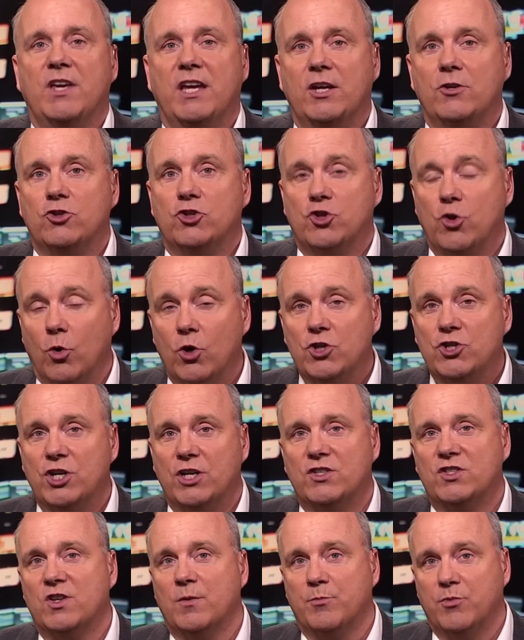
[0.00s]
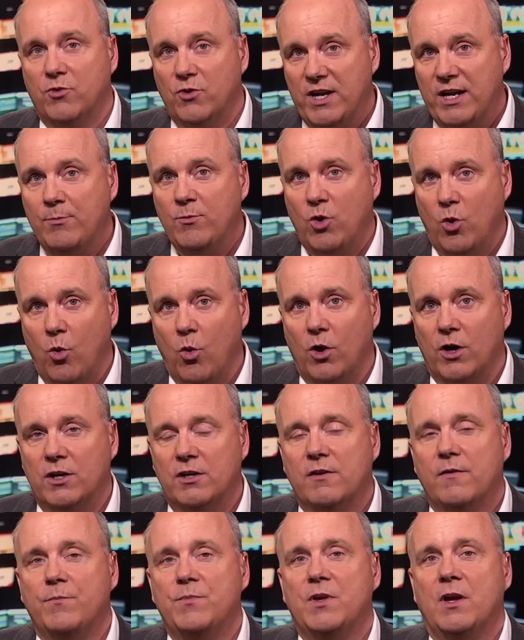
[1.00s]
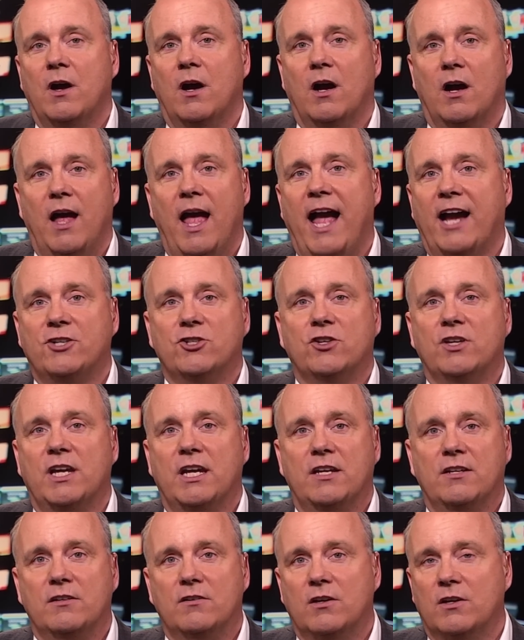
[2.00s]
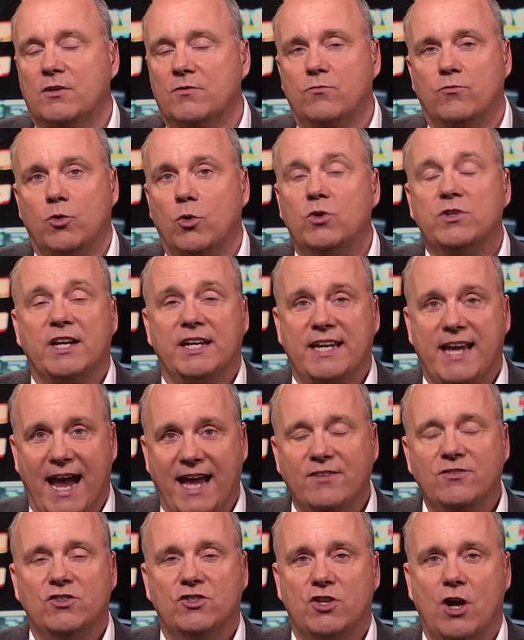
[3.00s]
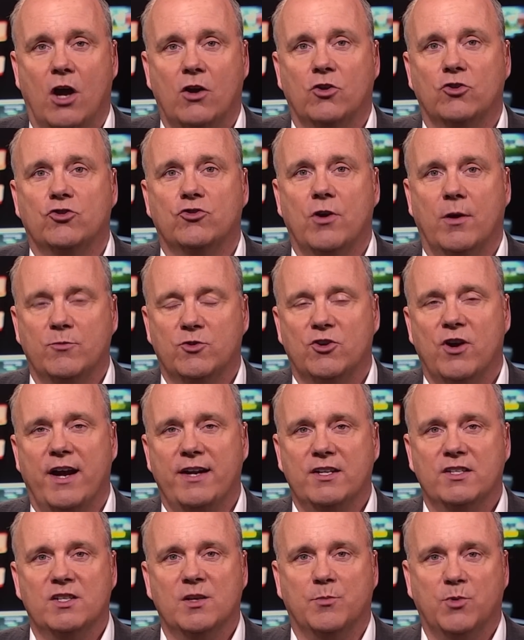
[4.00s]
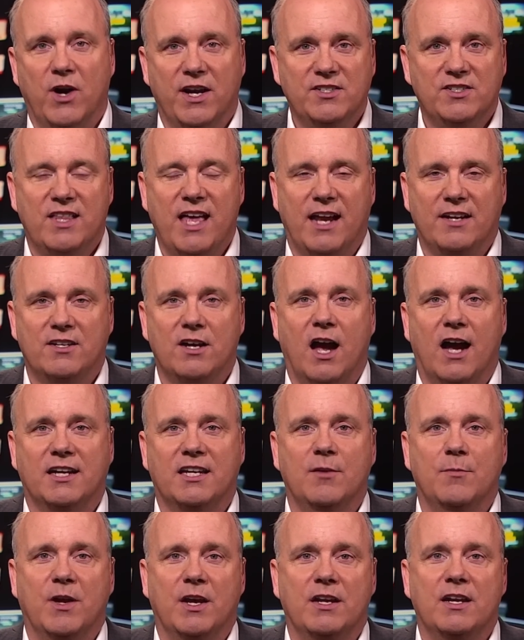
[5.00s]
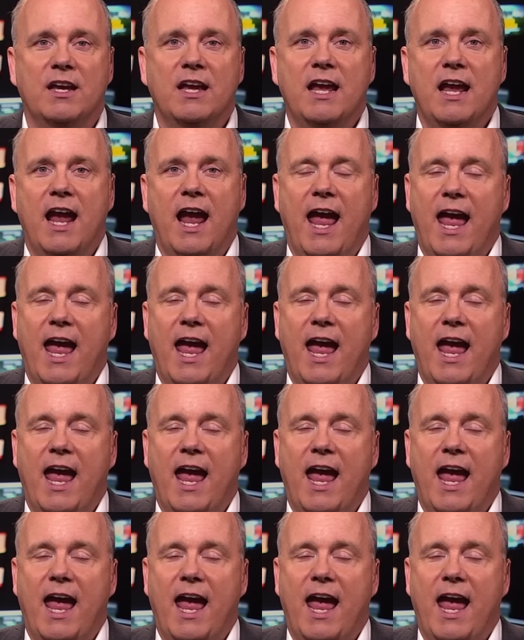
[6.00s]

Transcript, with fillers: The Georgia Supreme Court actually ruled against Donald Trump trying to suppress that document,